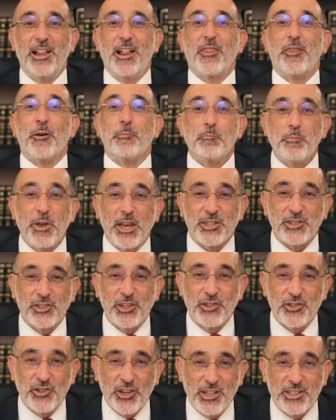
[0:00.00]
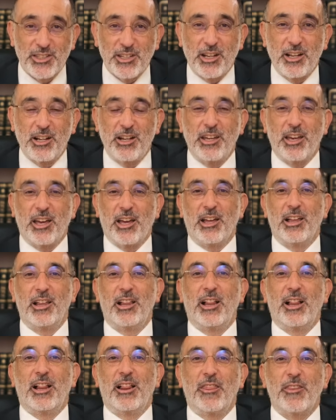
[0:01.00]
The message is clear.
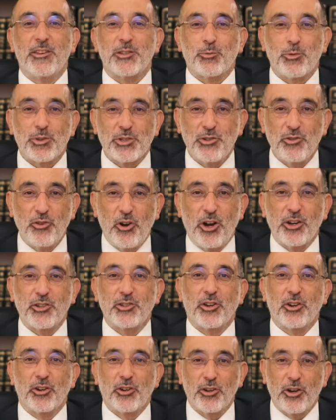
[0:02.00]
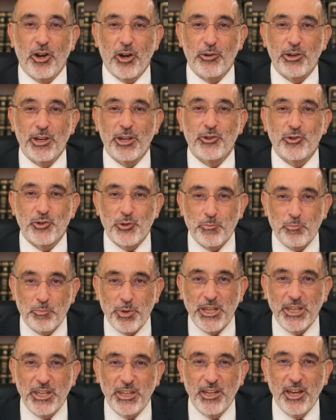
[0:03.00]
This was not going to
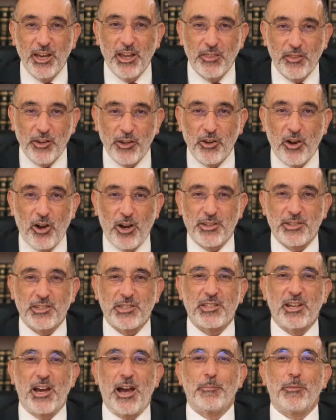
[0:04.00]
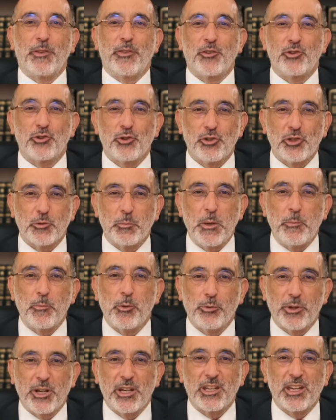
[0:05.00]
be the last time that the Jewish people
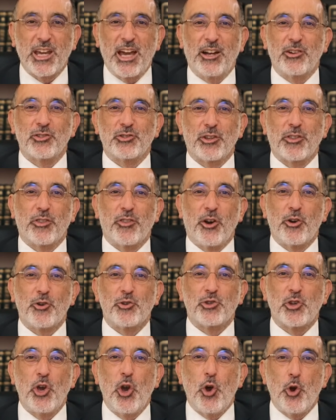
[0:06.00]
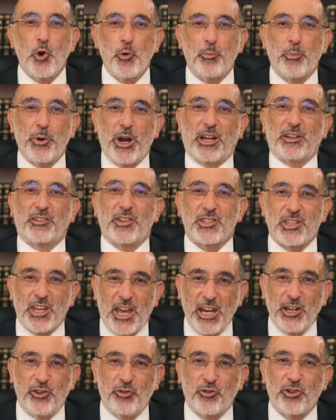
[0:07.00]
would encounter those who practice
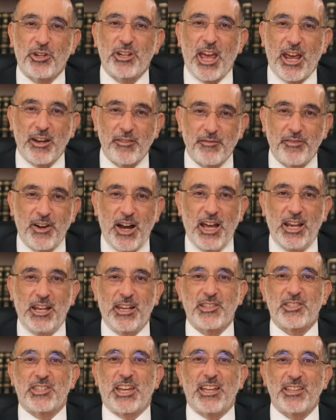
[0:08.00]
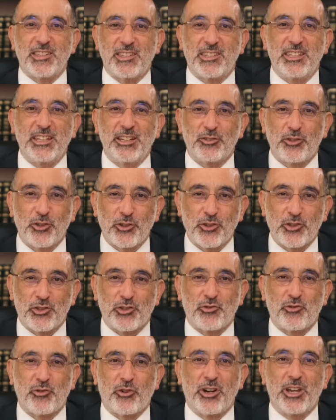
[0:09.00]
hatred and violence and seek to
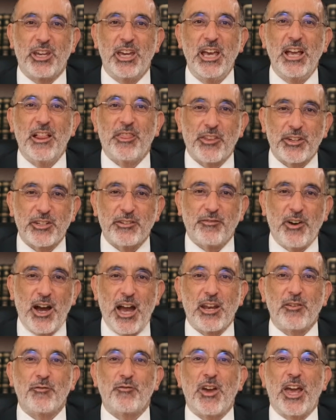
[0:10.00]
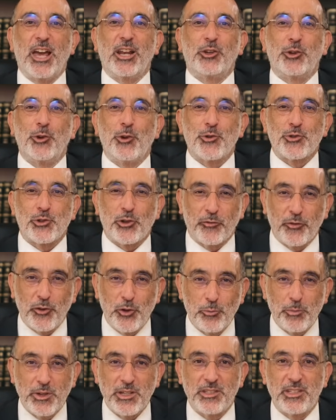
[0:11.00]
destroy the divine values of
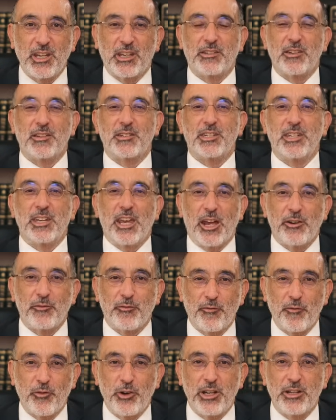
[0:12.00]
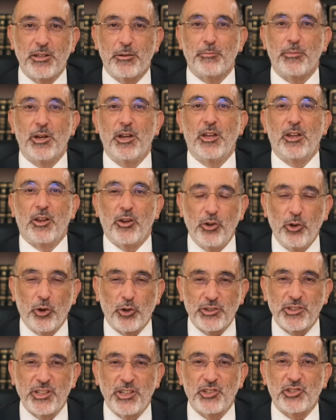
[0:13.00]
human dignity and freedom. Lo
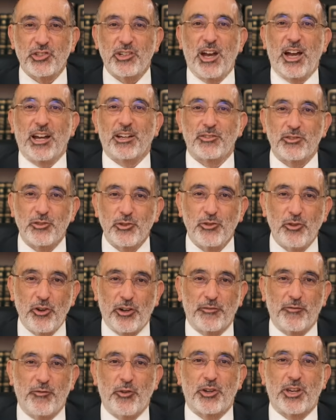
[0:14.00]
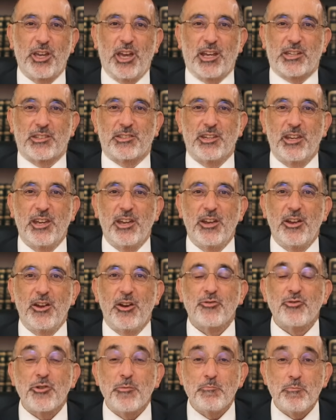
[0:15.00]
tishkach, do not forget.
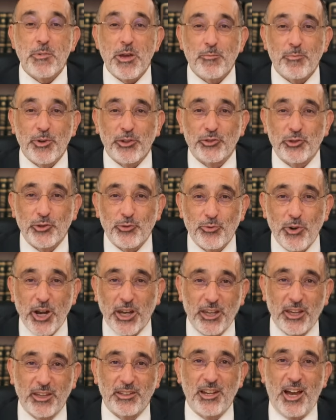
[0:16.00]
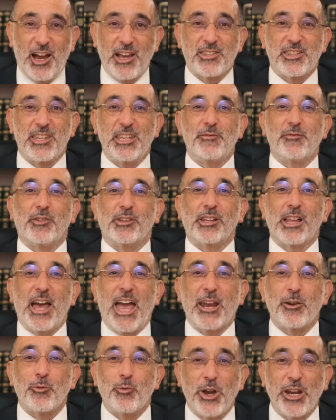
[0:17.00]
Remember to recognize evil,
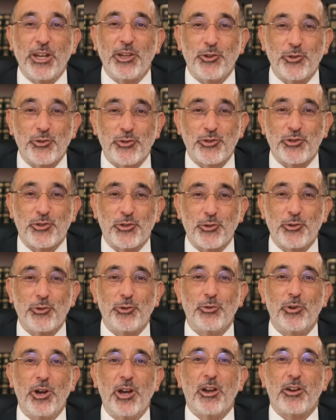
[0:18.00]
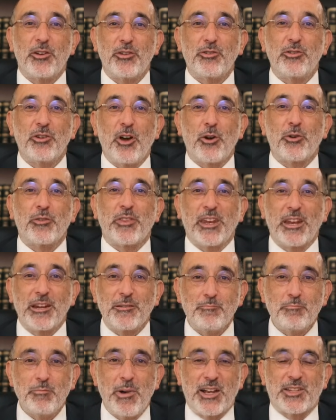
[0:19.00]
and when you do, know that it
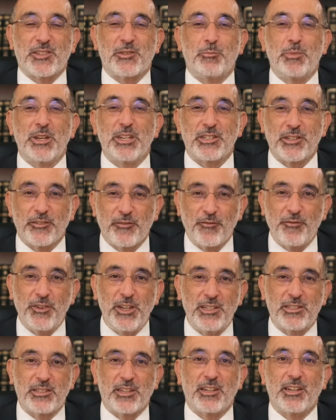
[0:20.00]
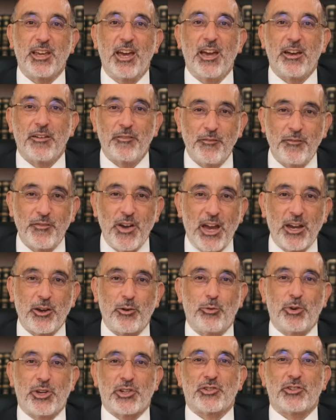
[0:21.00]
must be defeated,
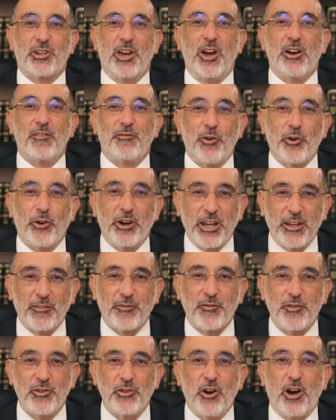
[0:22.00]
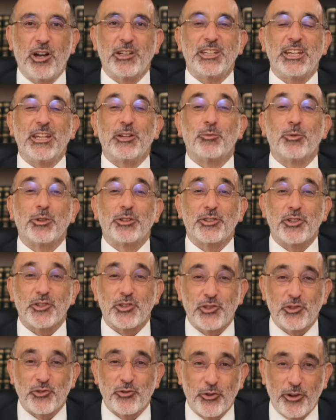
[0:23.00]
vanquished, for if not, it will
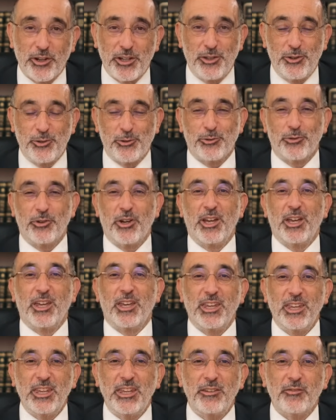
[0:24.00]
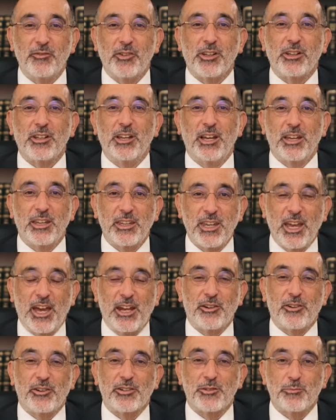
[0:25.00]
destroy you. Evil
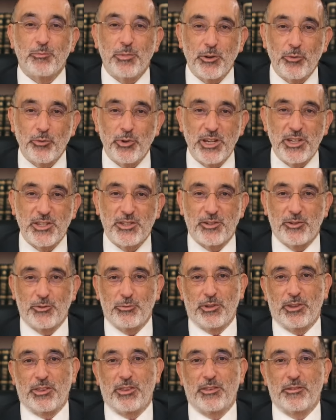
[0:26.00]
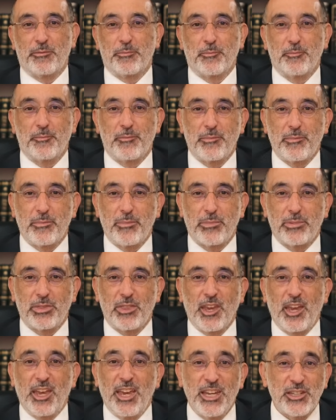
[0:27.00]
cannot be reasoned with.
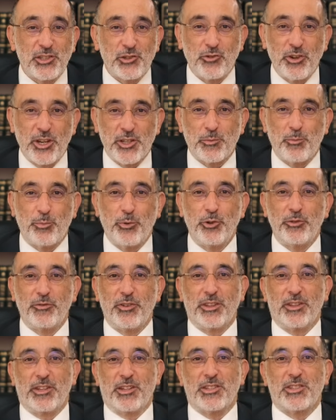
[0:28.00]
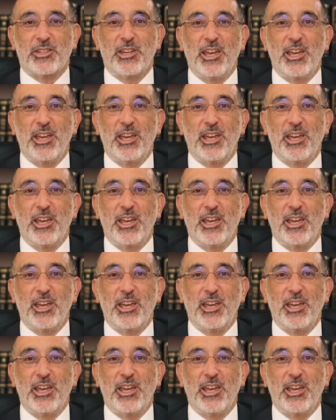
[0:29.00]
History has proven this.